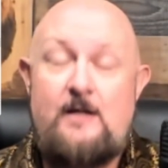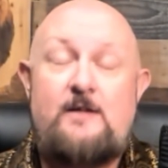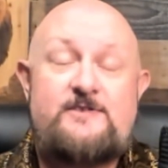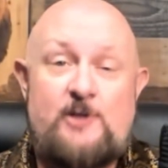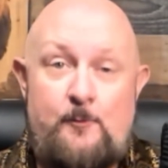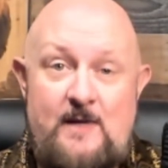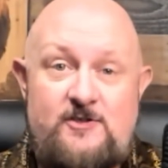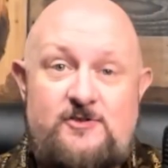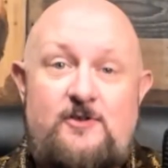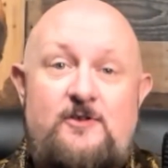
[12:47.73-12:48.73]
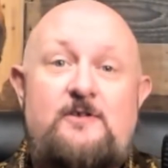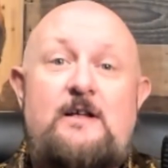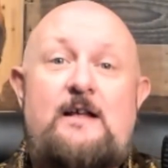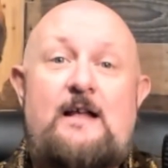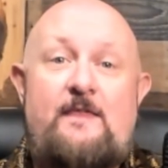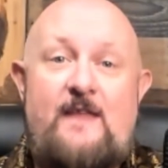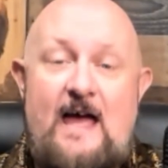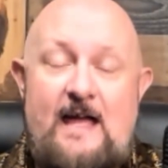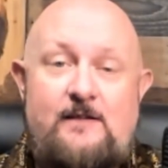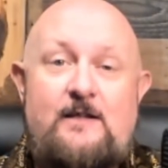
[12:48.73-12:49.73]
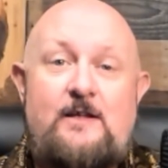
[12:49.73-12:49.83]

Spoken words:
So make sure that